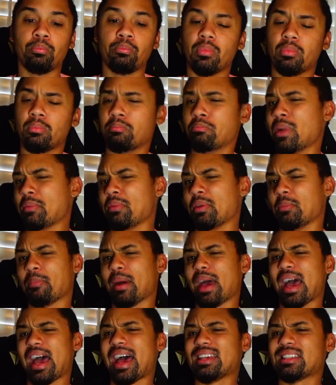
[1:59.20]
maybe
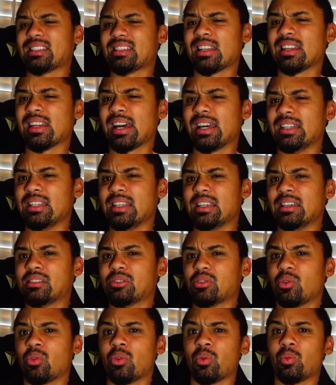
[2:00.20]
past the 90s
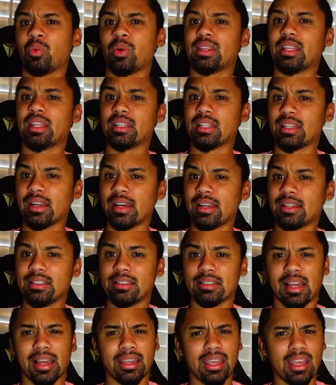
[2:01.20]
or within the 90s.
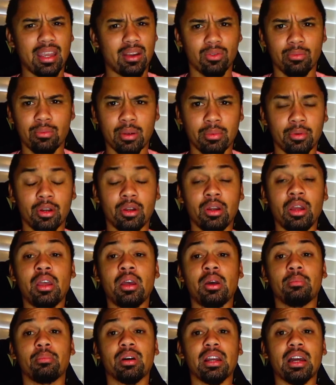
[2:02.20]
I can't remember,
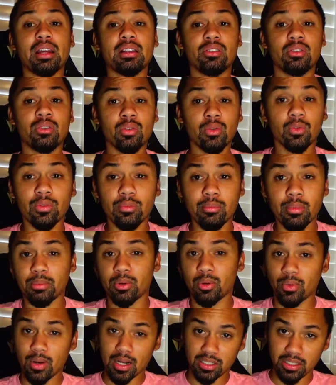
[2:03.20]
but I do remember
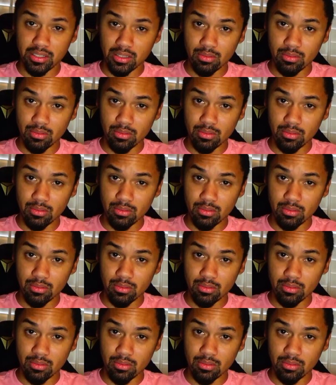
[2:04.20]
watching the